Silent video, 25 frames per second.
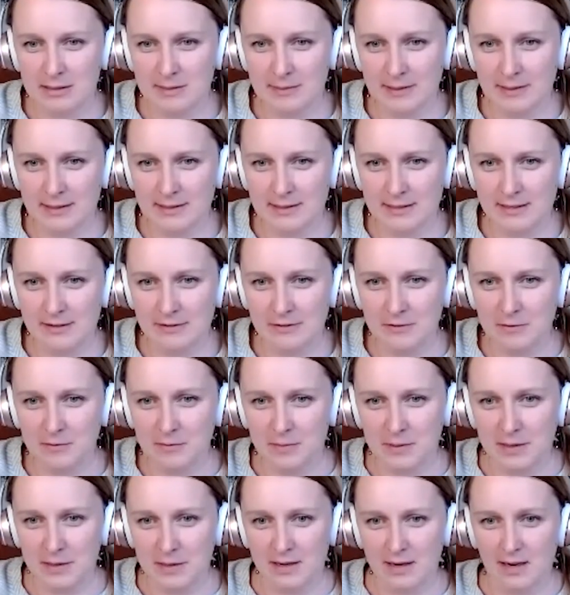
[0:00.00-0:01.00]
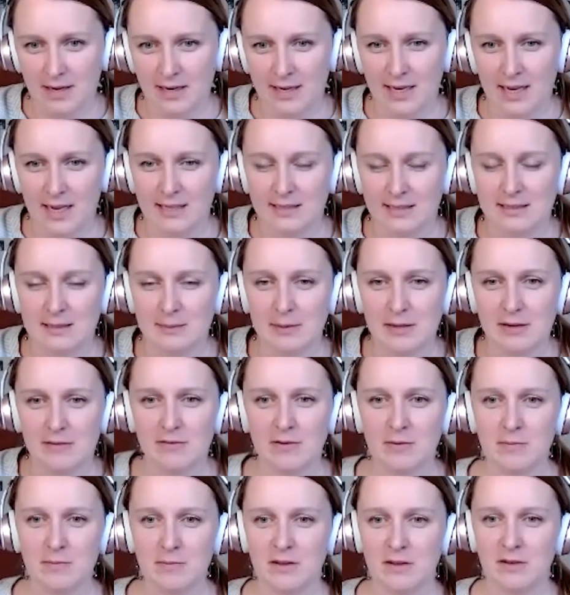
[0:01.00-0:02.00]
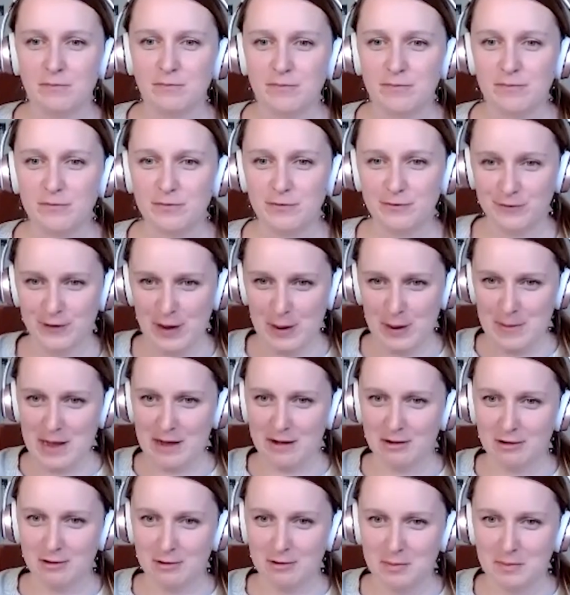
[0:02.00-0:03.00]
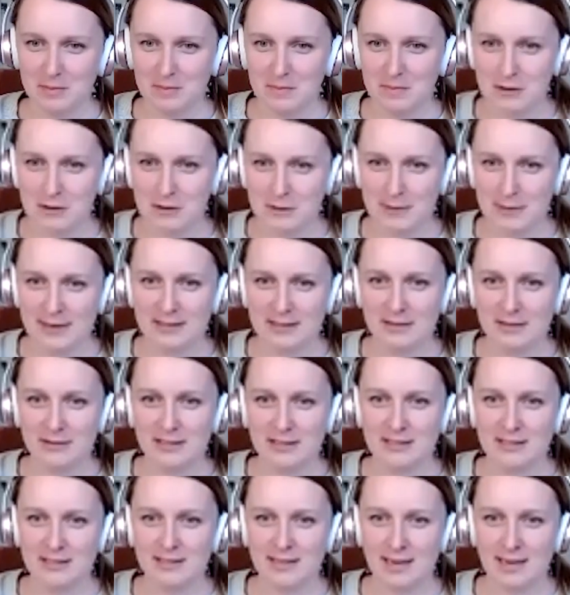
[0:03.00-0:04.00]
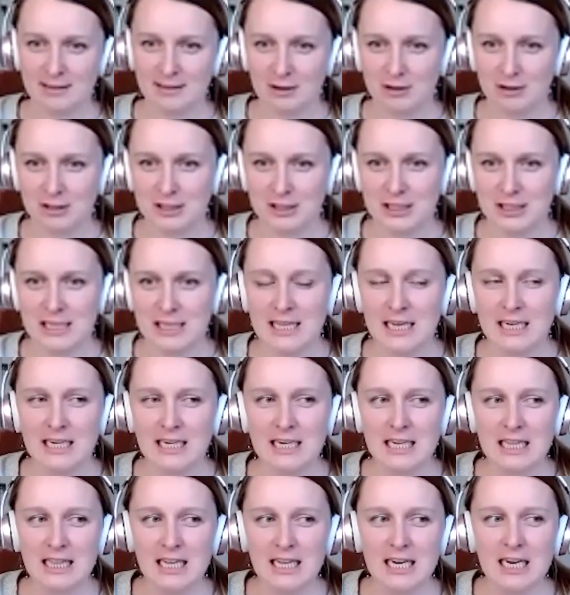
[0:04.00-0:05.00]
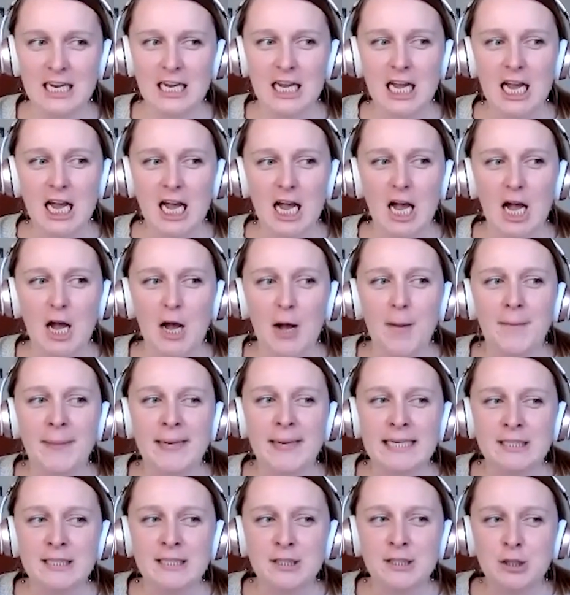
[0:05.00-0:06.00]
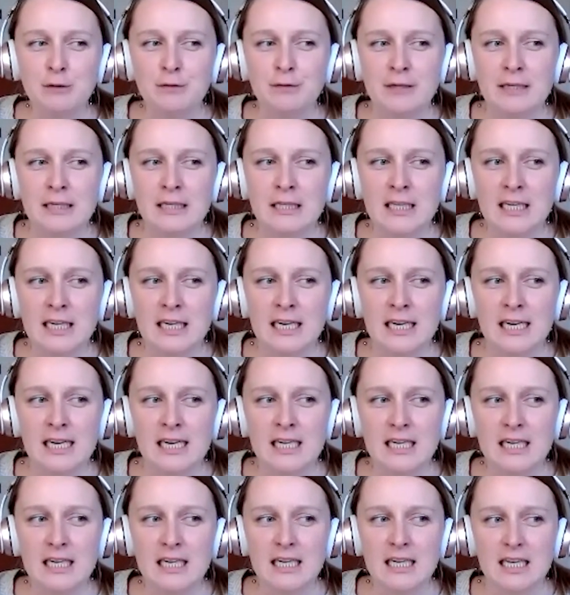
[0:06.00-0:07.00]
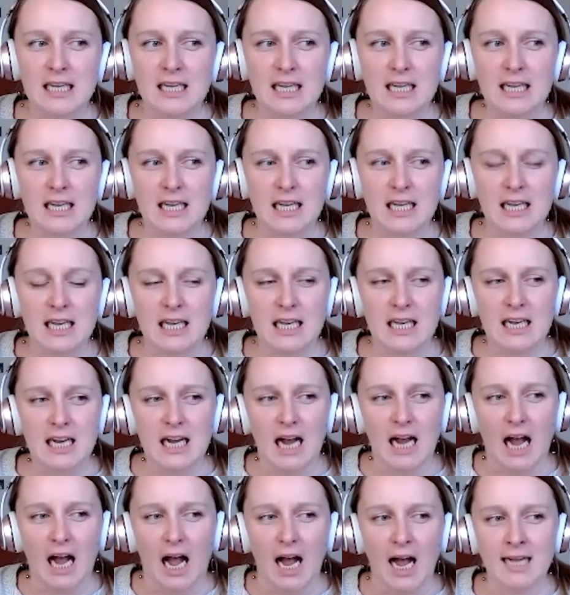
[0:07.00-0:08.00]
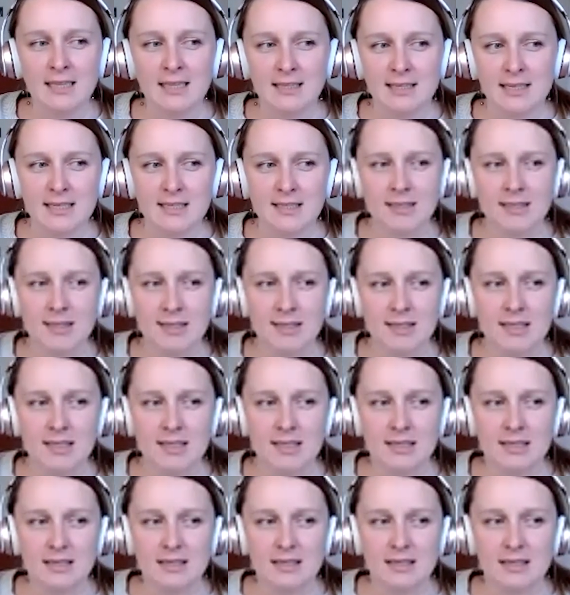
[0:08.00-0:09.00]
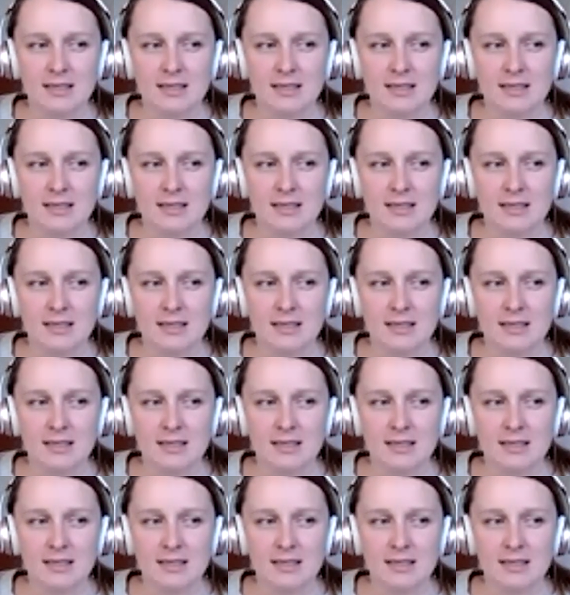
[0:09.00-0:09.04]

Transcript: perspective, but I can speak from the female perspective in technology and that kind of thing. But I do feel like, at least